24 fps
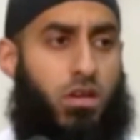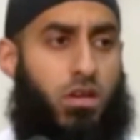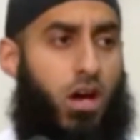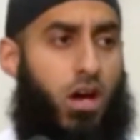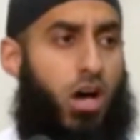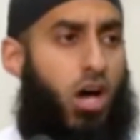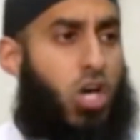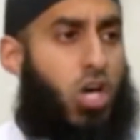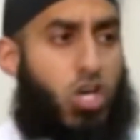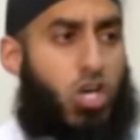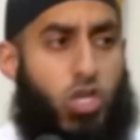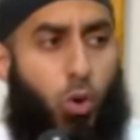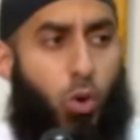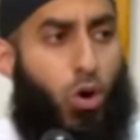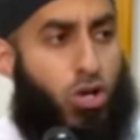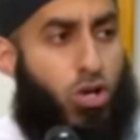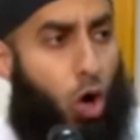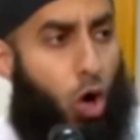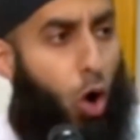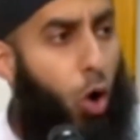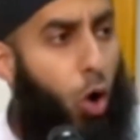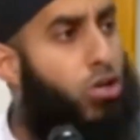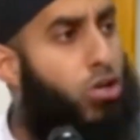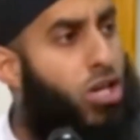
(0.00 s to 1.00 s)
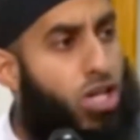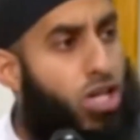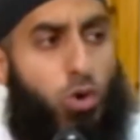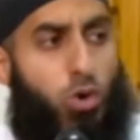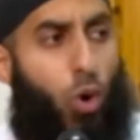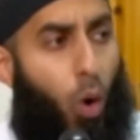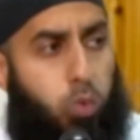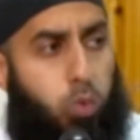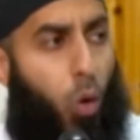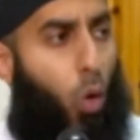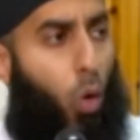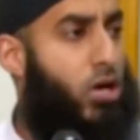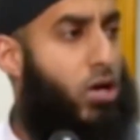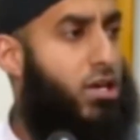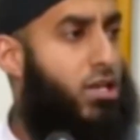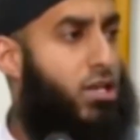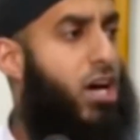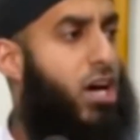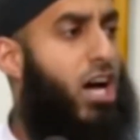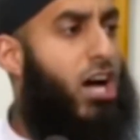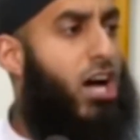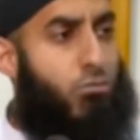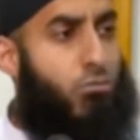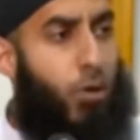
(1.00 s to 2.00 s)
You were told and you were warned
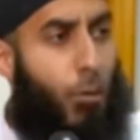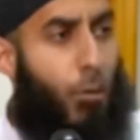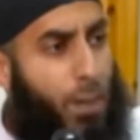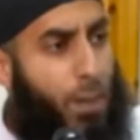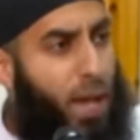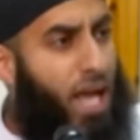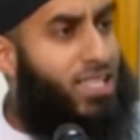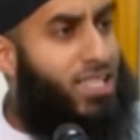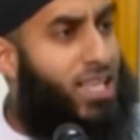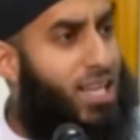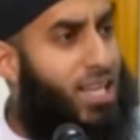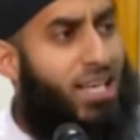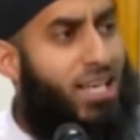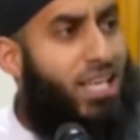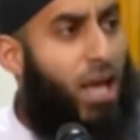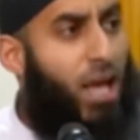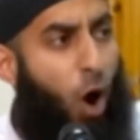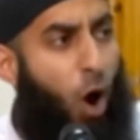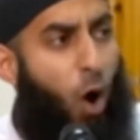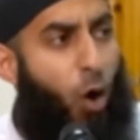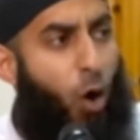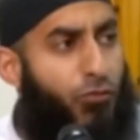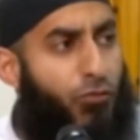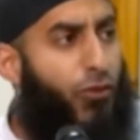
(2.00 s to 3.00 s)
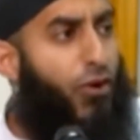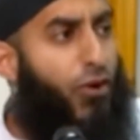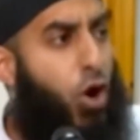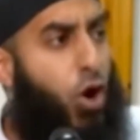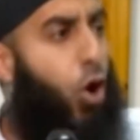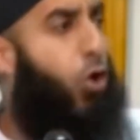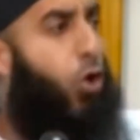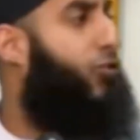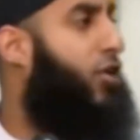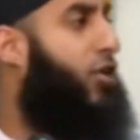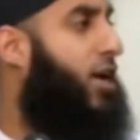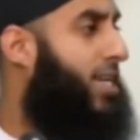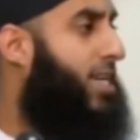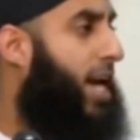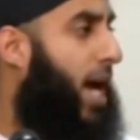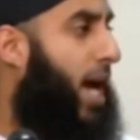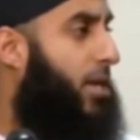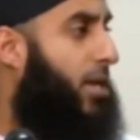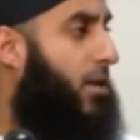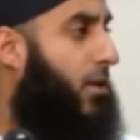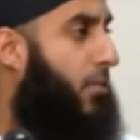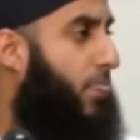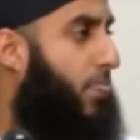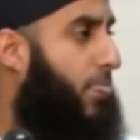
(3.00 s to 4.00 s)
repeatedly over and over again.
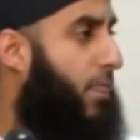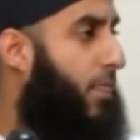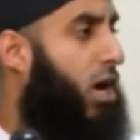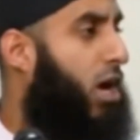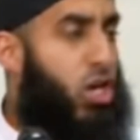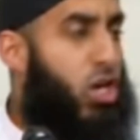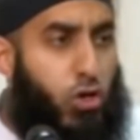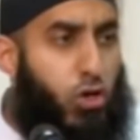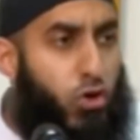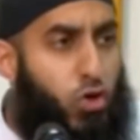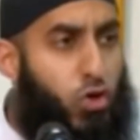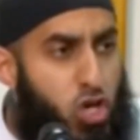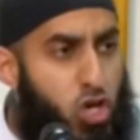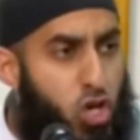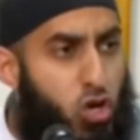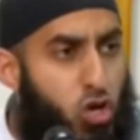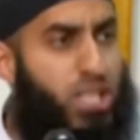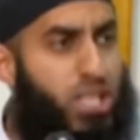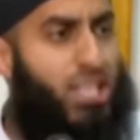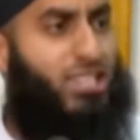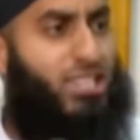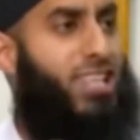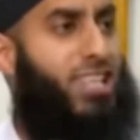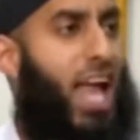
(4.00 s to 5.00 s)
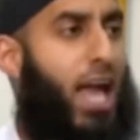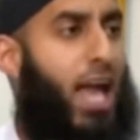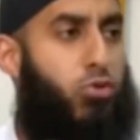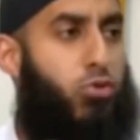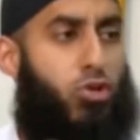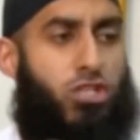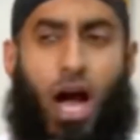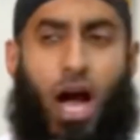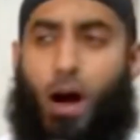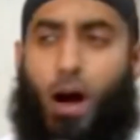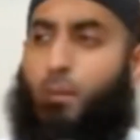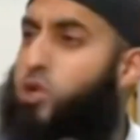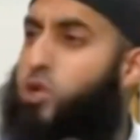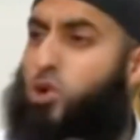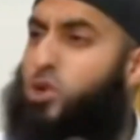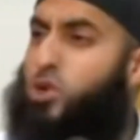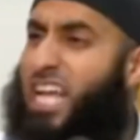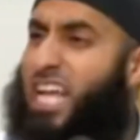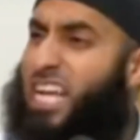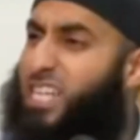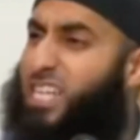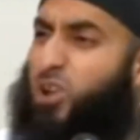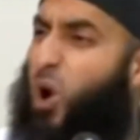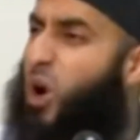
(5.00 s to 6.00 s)
You knew this day would come. You
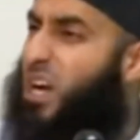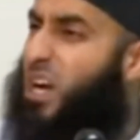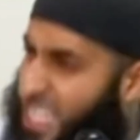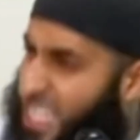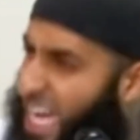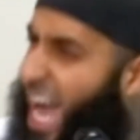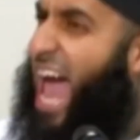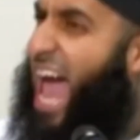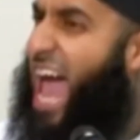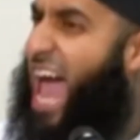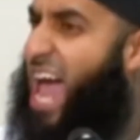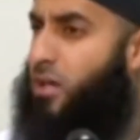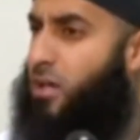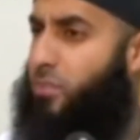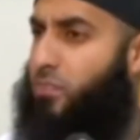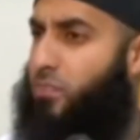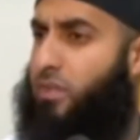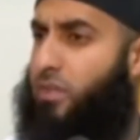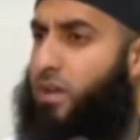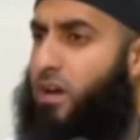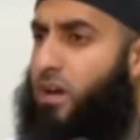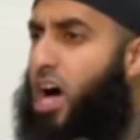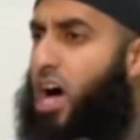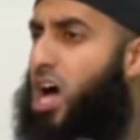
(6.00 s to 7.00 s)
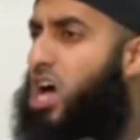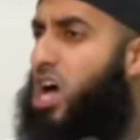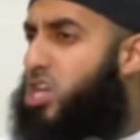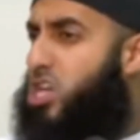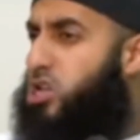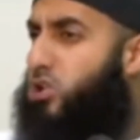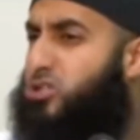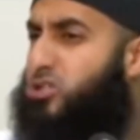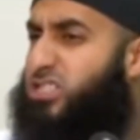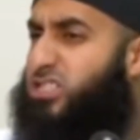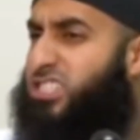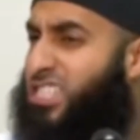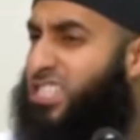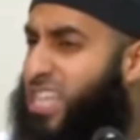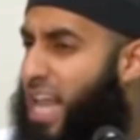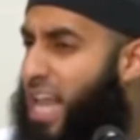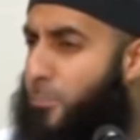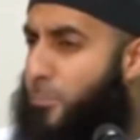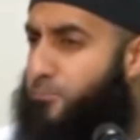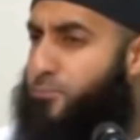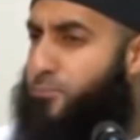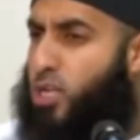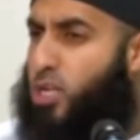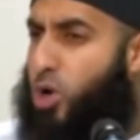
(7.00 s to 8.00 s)
did not care. You
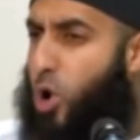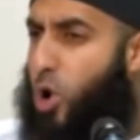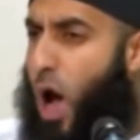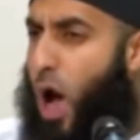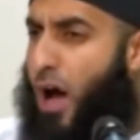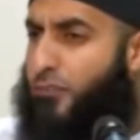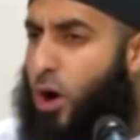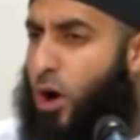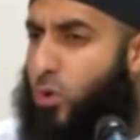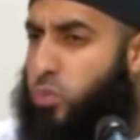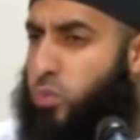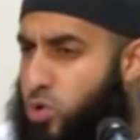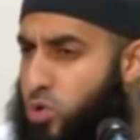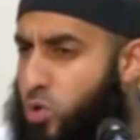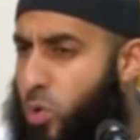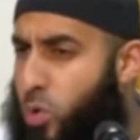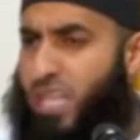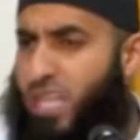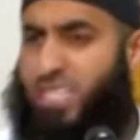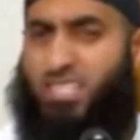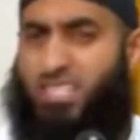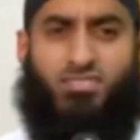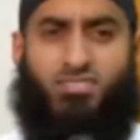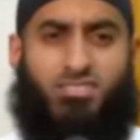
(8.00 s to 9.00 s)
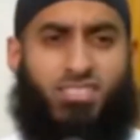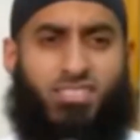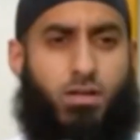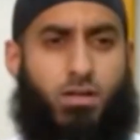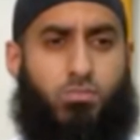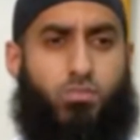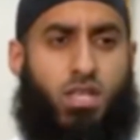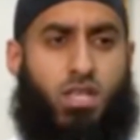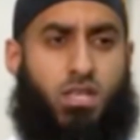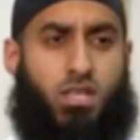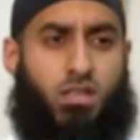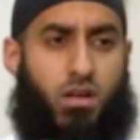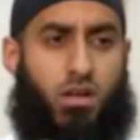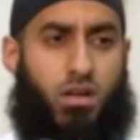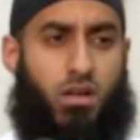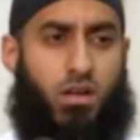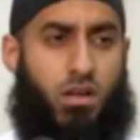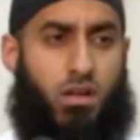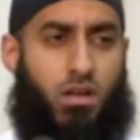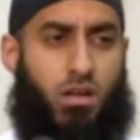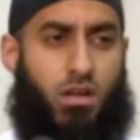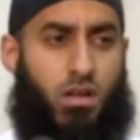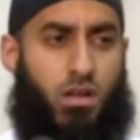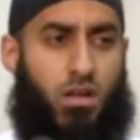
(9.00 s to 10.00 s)
slept with whoever you wanted to sleep with.
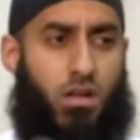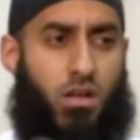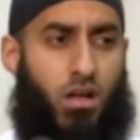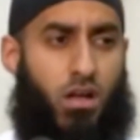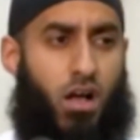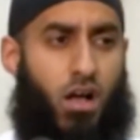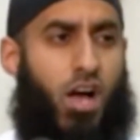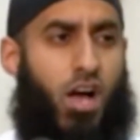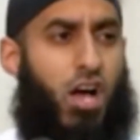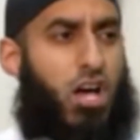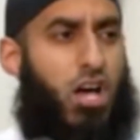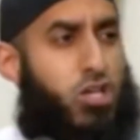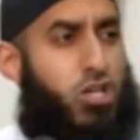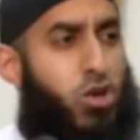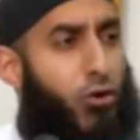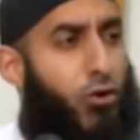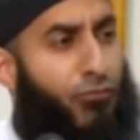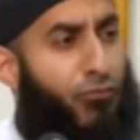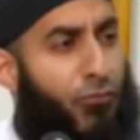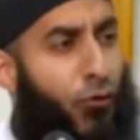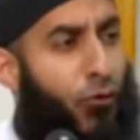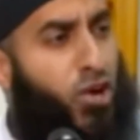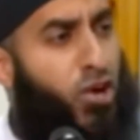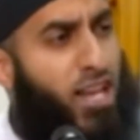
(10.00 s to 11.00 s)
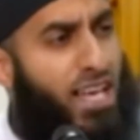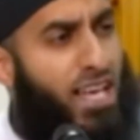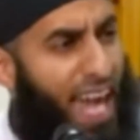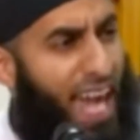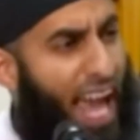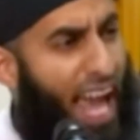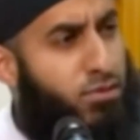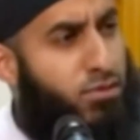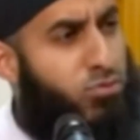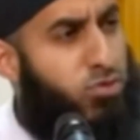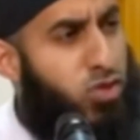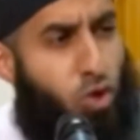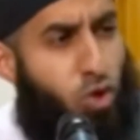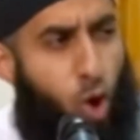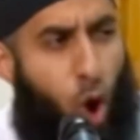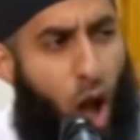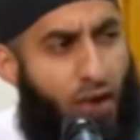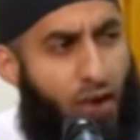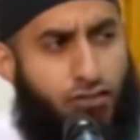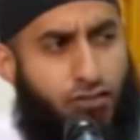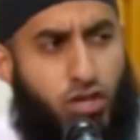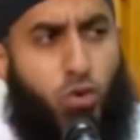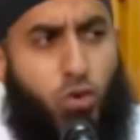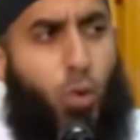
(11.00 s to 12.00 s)
You fornicated with
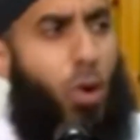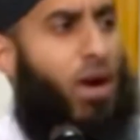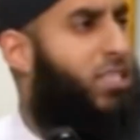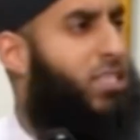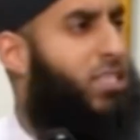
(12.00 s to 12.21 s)
whoever you wanted to.